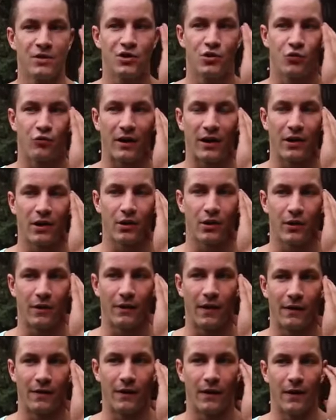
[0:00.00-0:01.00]
trigger
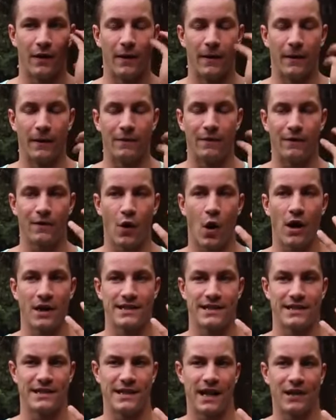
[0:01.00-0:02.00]
the
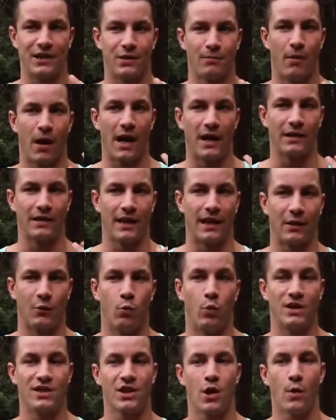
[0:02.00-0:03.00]
thoughts inside your mind, like
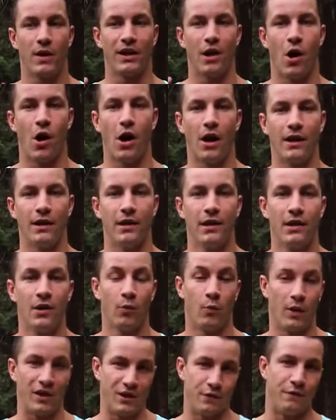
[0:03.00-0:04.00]
what's going on
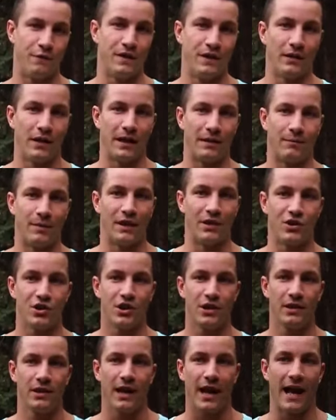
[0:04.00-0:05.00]
when you feel like
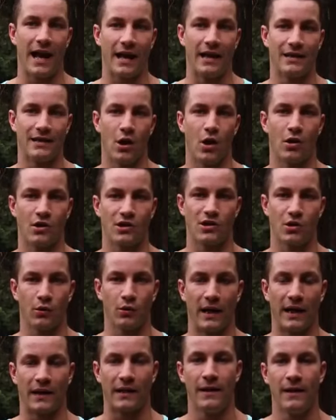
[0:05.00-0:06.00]
binging, and also
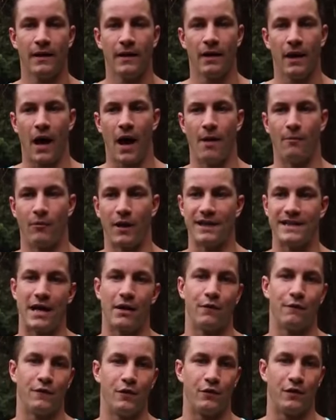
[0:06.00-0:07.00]
like write
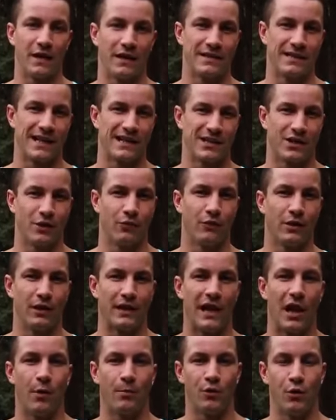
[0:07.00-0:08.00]
down a few things that's gonna
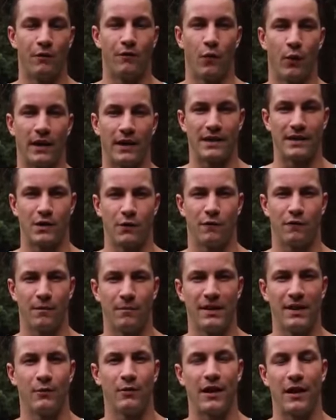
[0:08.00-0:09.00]
really help you avoid it. So for
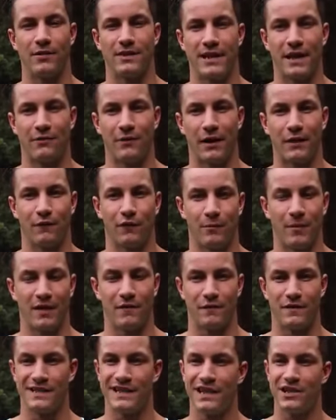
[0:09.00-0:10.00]
me, when I was getting ready for
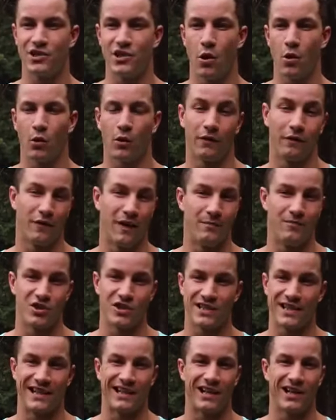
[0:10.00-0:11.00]
my physique show, or if I'm
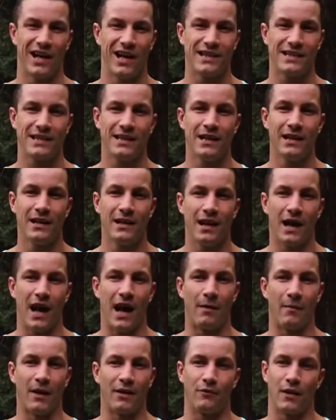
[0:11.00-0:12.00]
just in a cut,
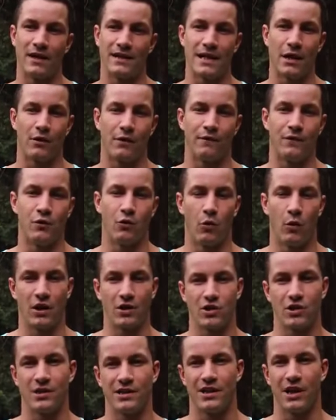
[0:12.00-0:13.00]
I'd write down a few
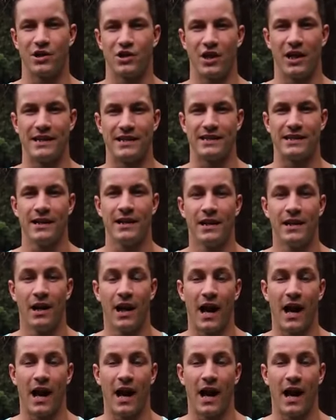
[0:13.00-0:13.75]
questions such as